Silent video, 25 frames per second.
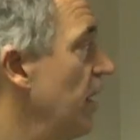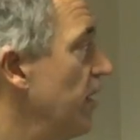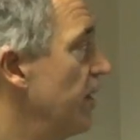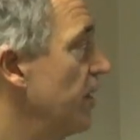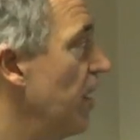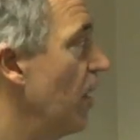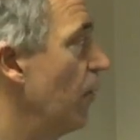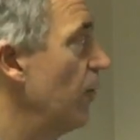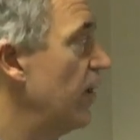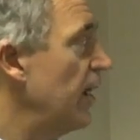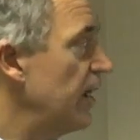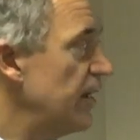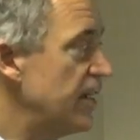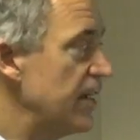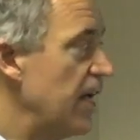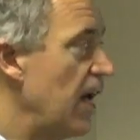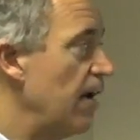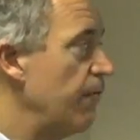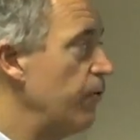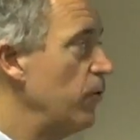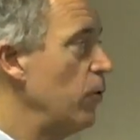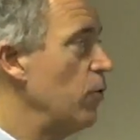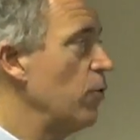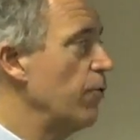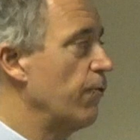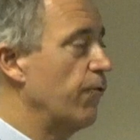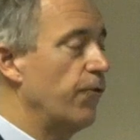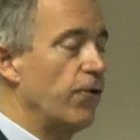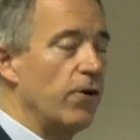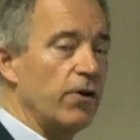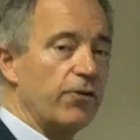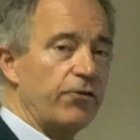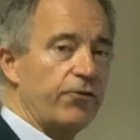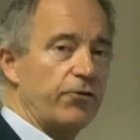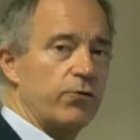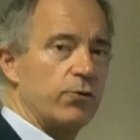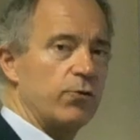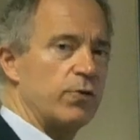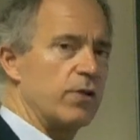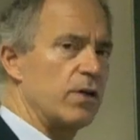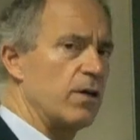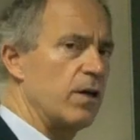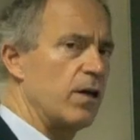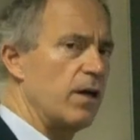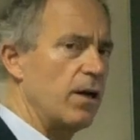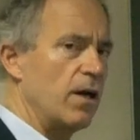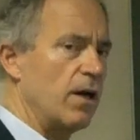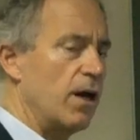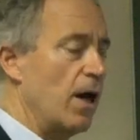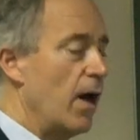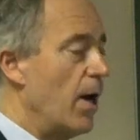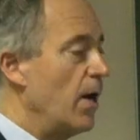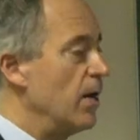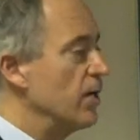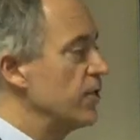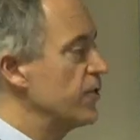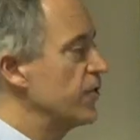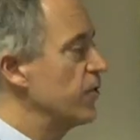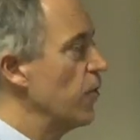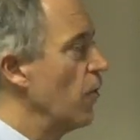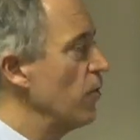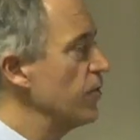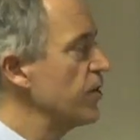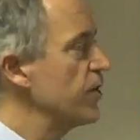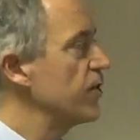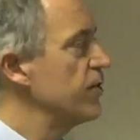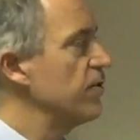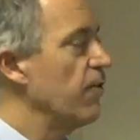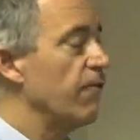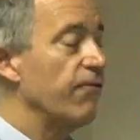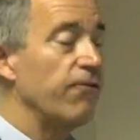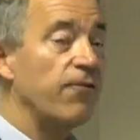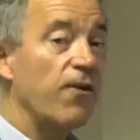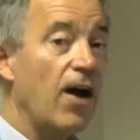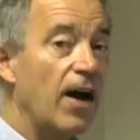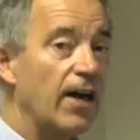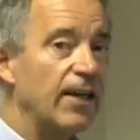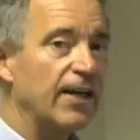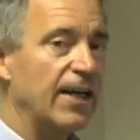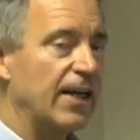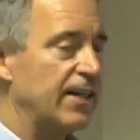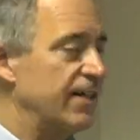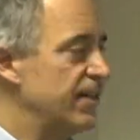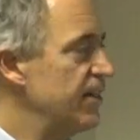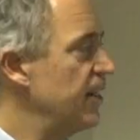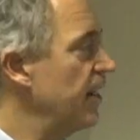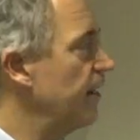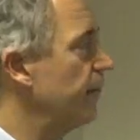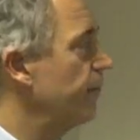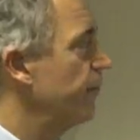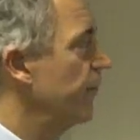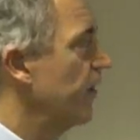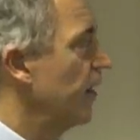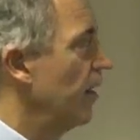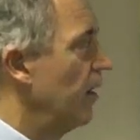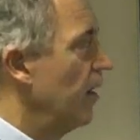Now let's have a look first to the sources of financing.